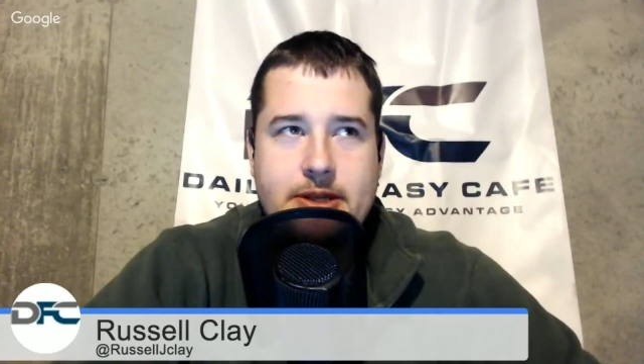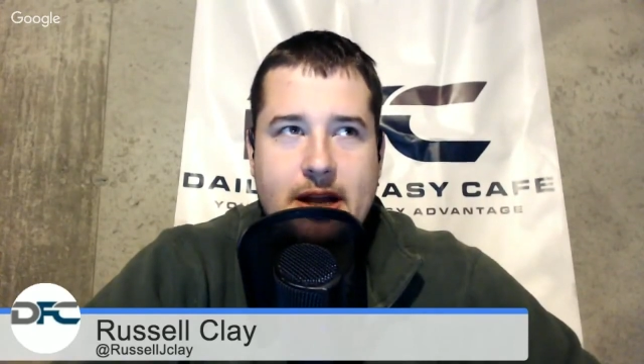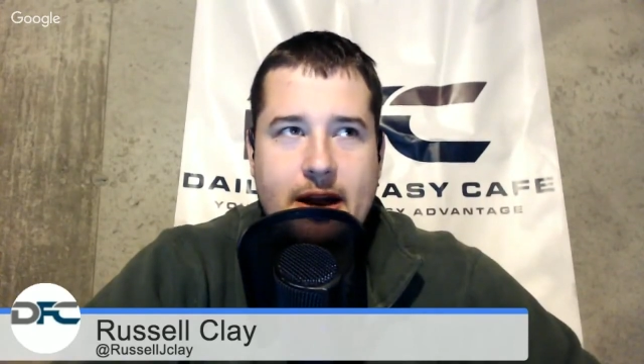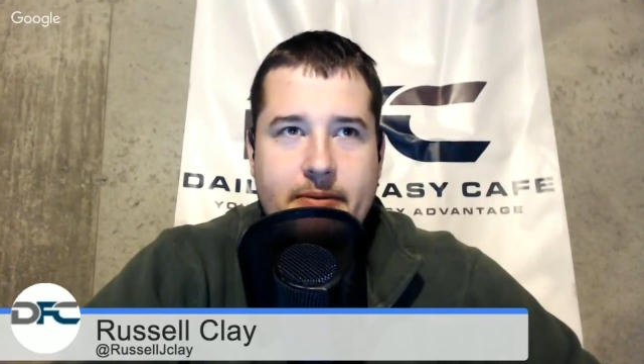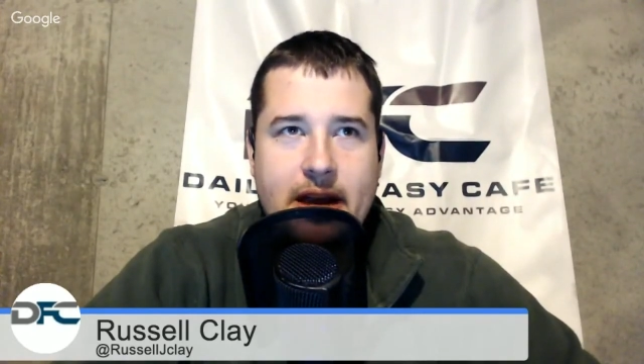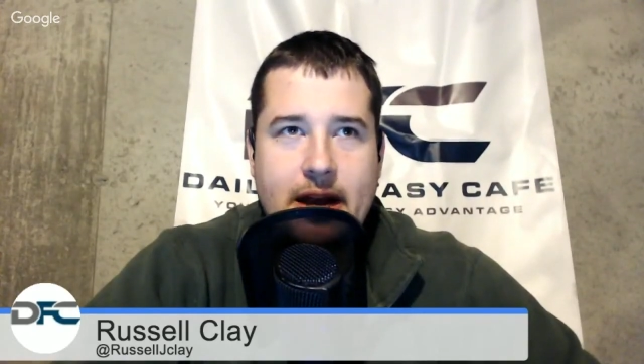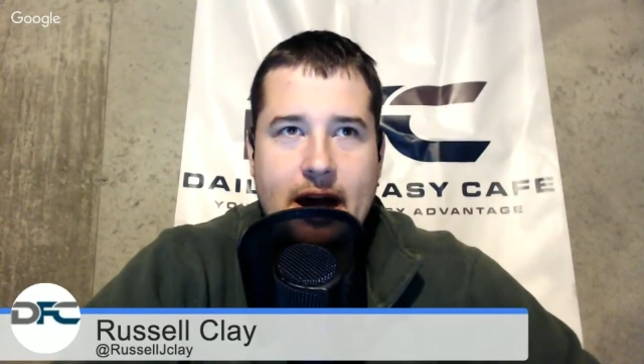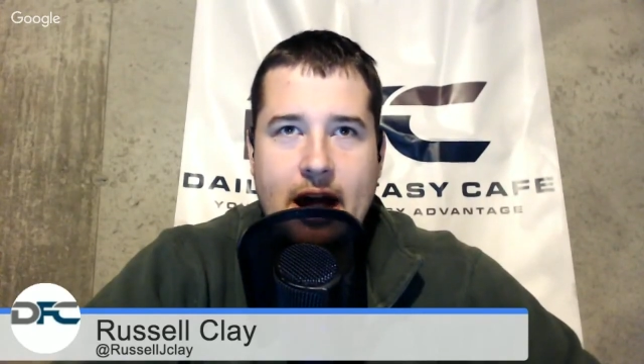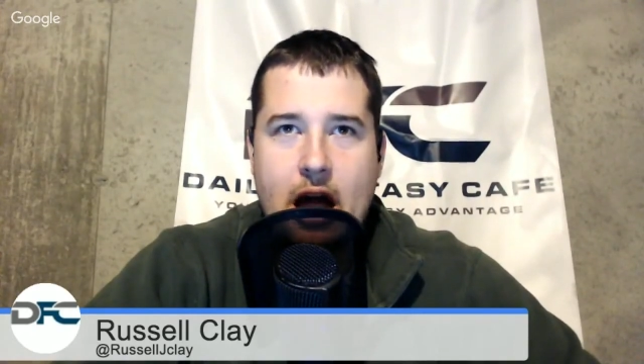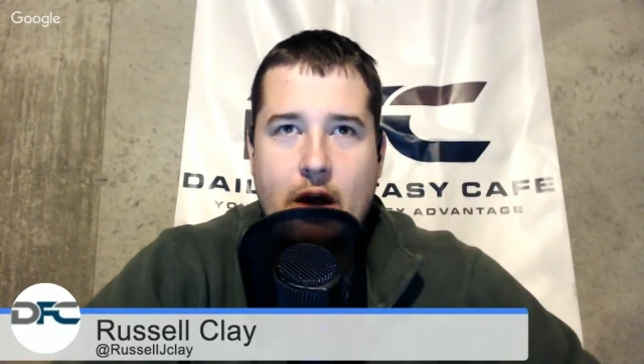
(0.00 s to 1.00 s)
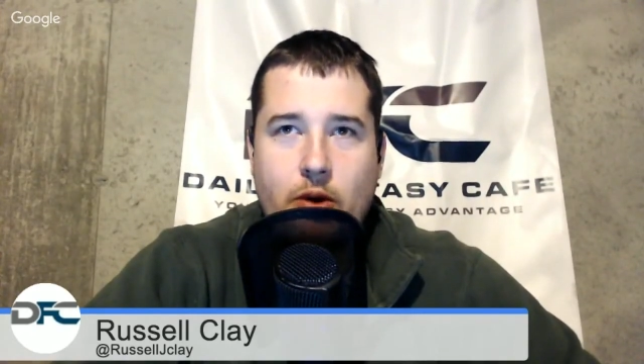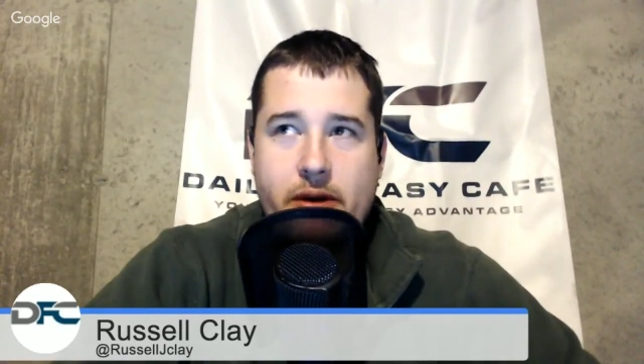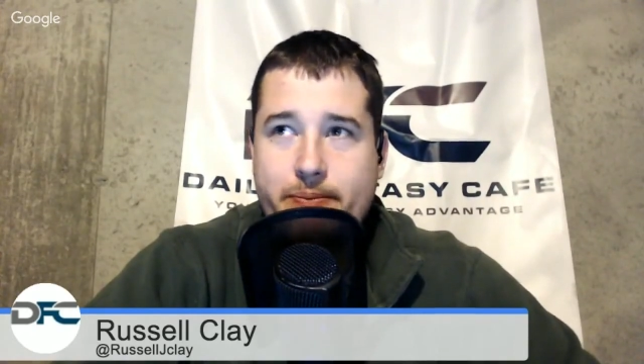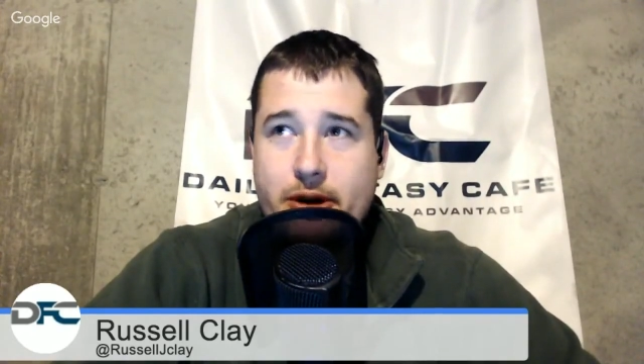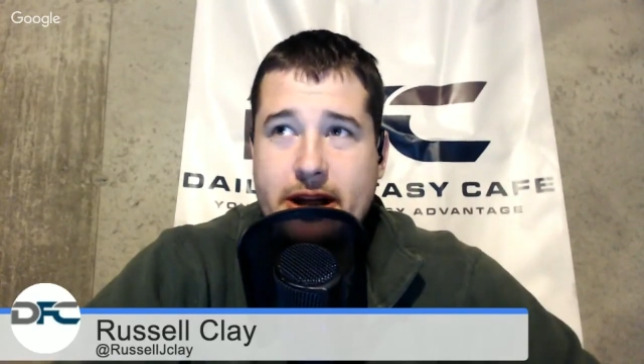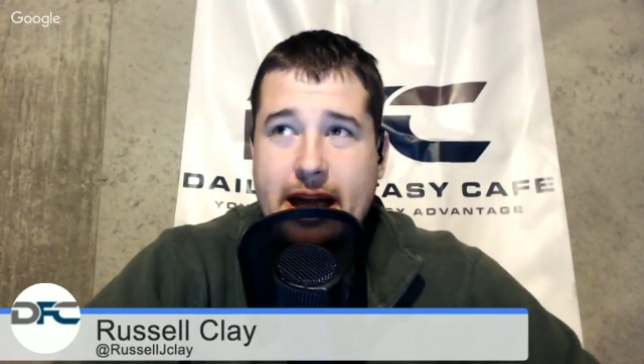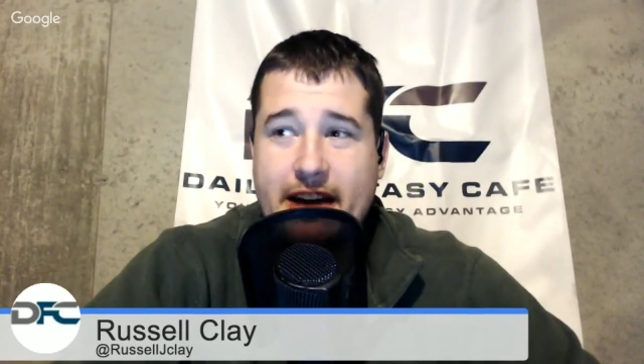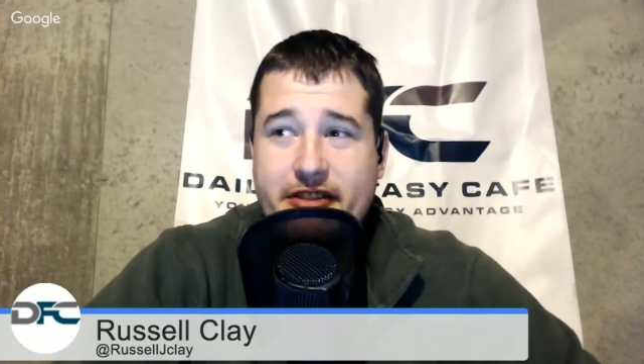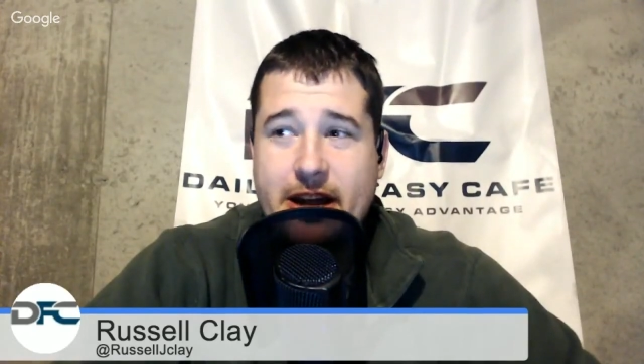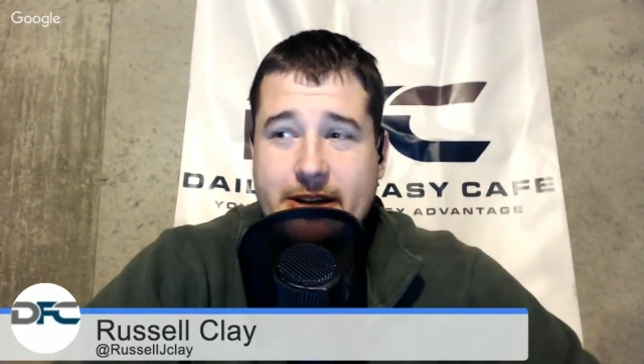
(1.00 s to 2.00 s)
and I mean, I, I went pretty
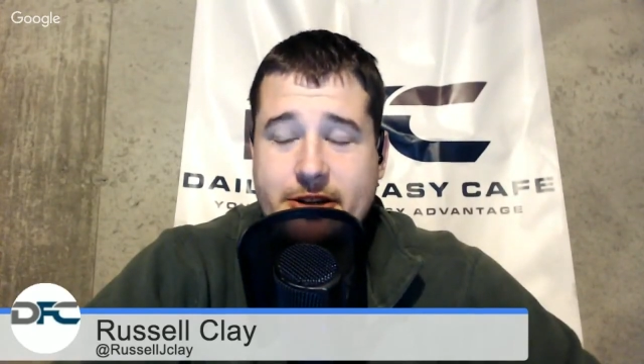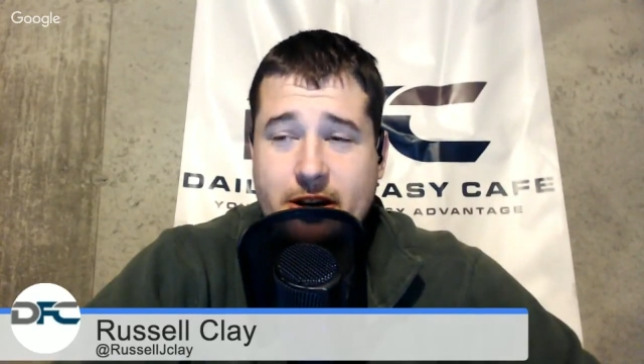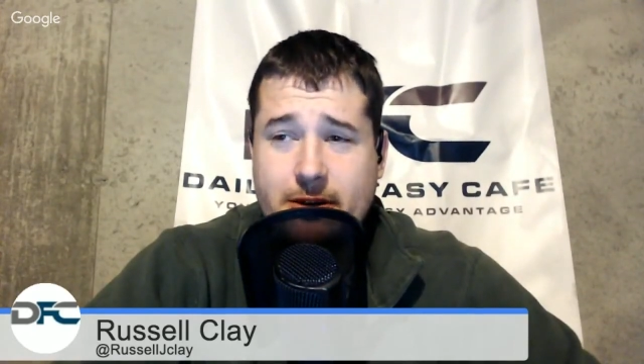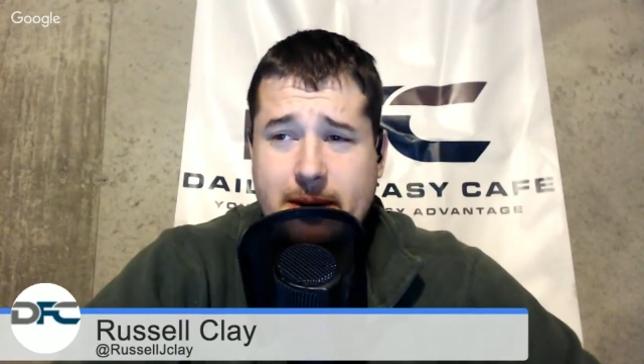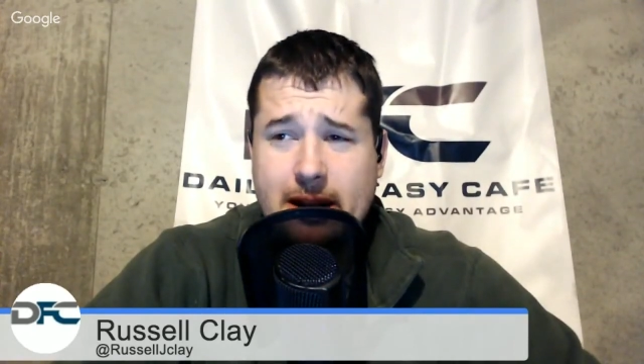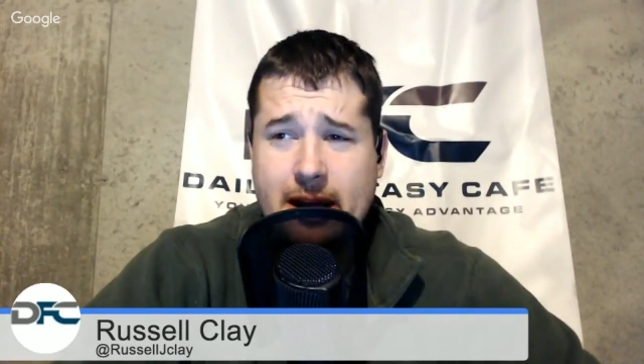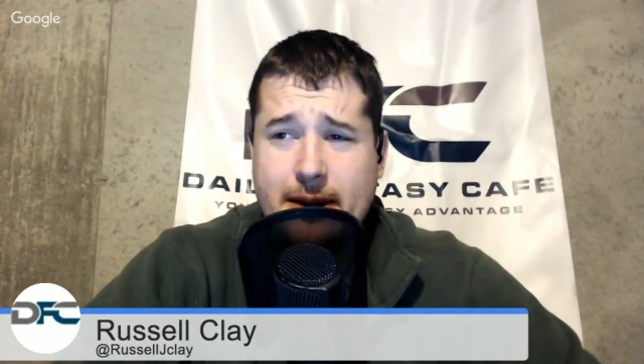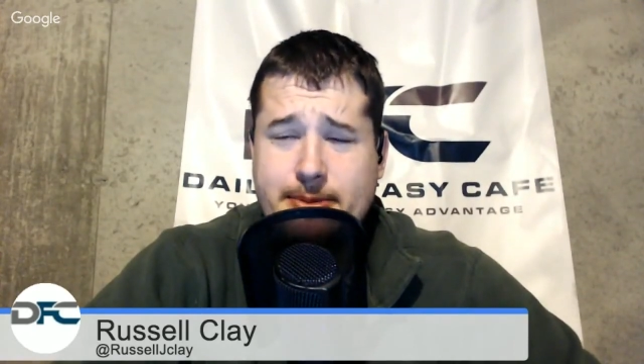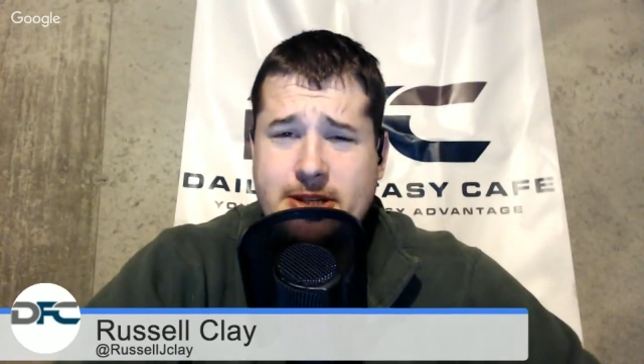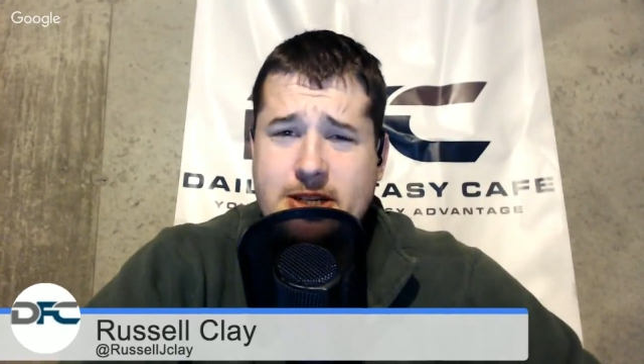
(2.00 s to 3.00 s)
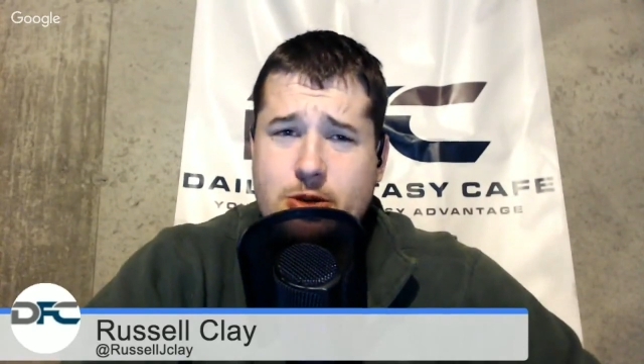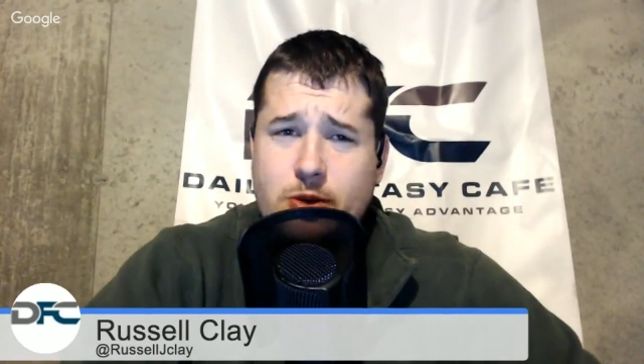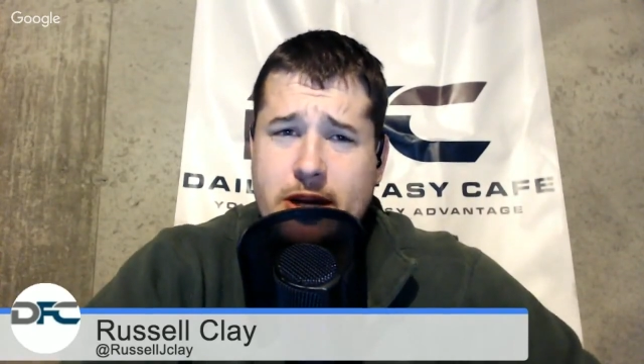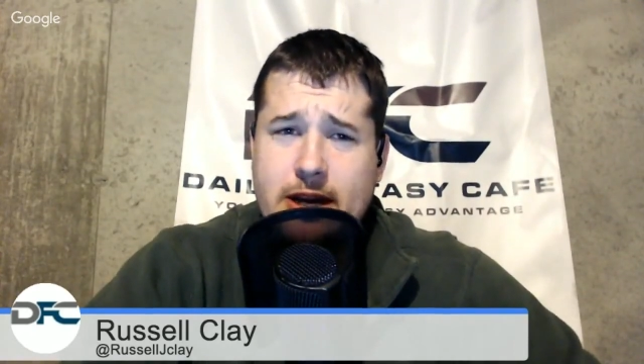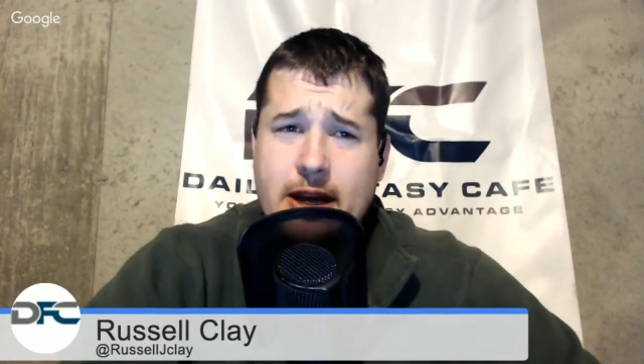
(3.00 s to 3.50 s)
heavy on tournament lineups this week